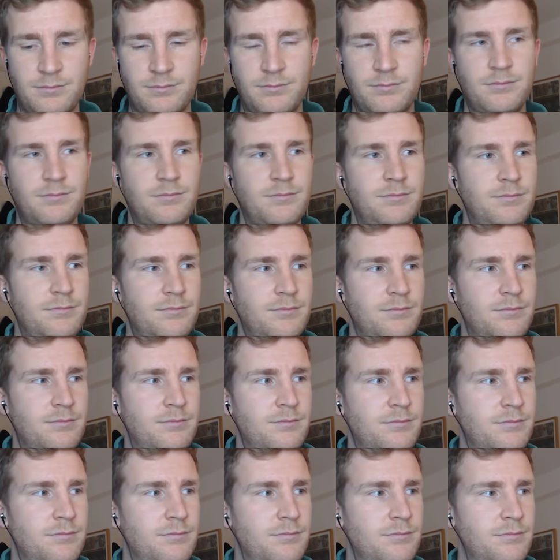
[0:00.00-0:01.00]

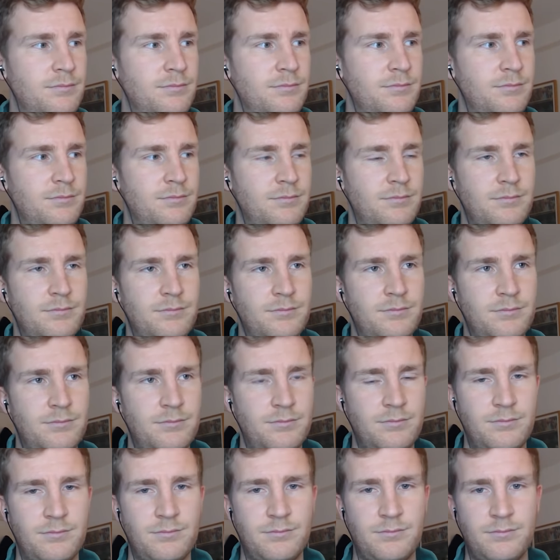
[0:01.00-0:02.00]

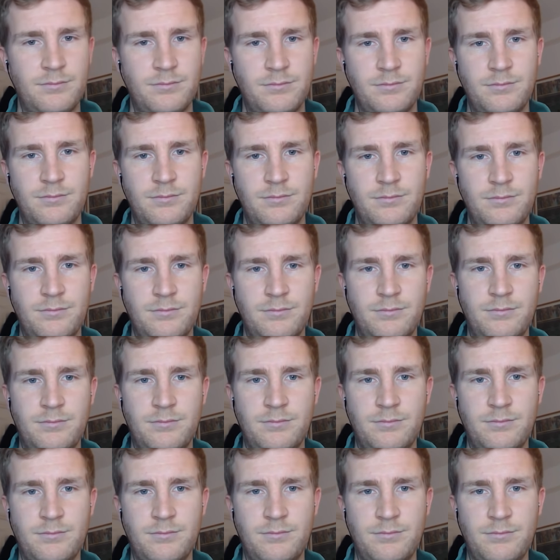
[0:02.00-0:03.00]

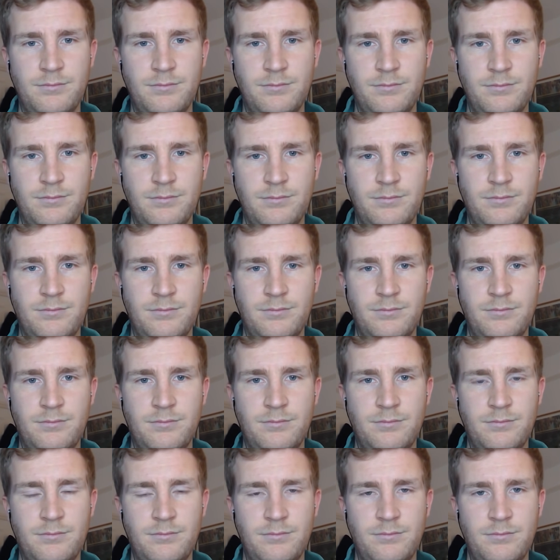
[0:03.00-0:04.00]

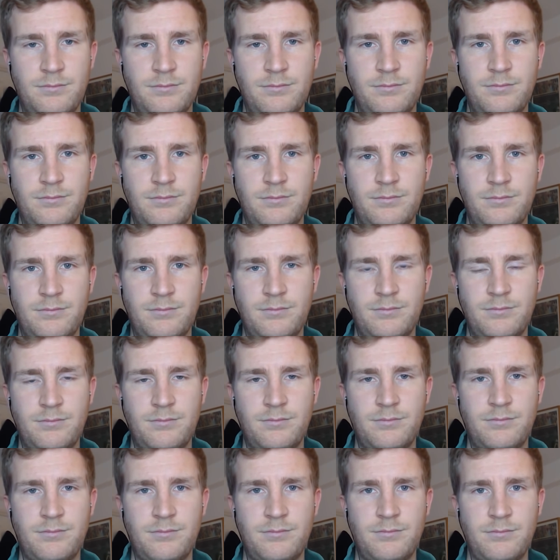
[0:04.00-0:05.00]

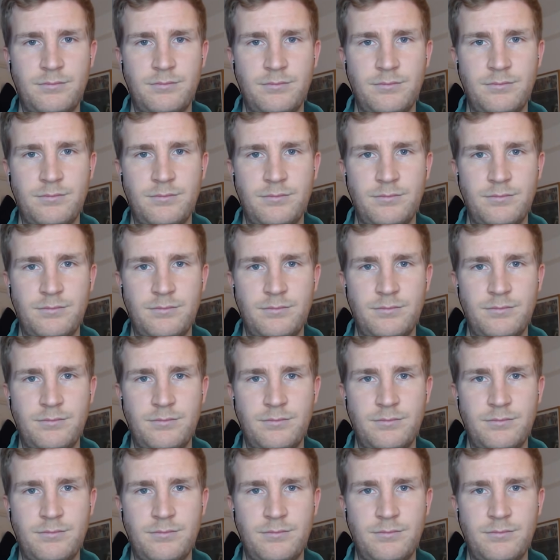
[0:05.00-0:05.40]
No words are spoken by the person on screen.